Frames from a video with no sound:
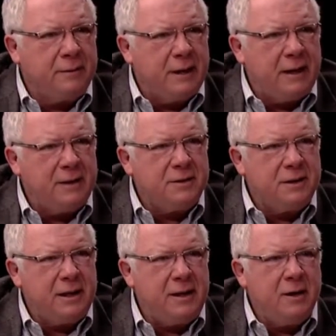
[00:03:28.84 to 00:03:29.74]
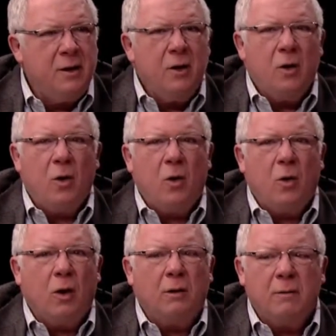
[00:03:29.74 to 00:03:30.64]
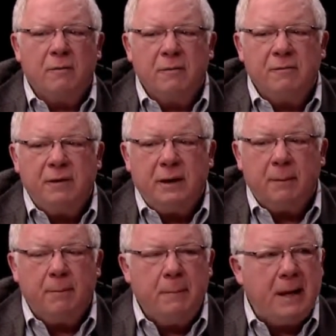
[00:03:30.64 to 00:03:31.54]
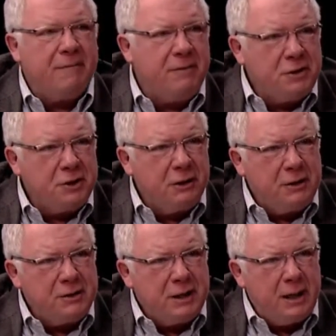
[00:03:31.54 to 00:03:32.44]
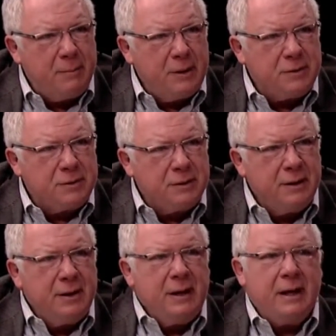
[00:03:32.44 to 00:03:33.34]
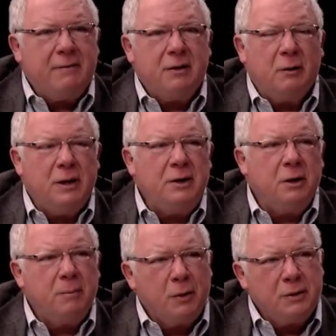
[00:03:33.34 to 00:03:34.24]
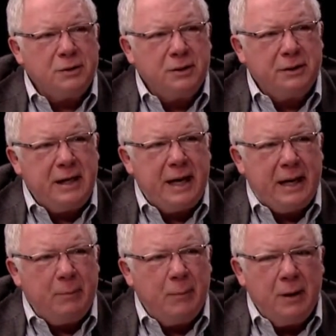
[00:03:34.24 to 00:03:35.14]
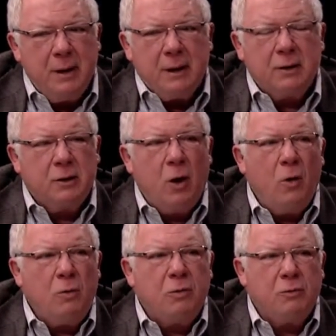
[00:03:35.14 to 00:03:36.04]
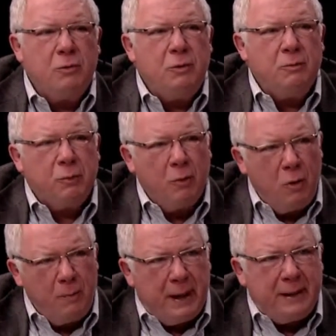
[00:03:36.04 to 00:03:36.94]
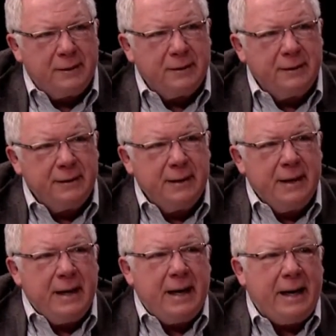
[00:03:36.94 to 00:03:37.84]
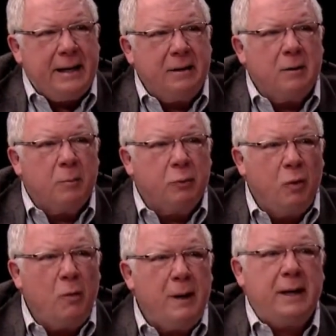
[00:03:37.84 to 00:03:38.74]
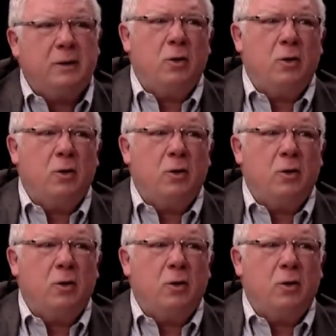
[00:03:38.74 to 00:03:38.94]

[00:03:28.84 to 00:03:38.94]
tenancy or via beneficiary statements, if they're in your personal name, go through probate. And the probate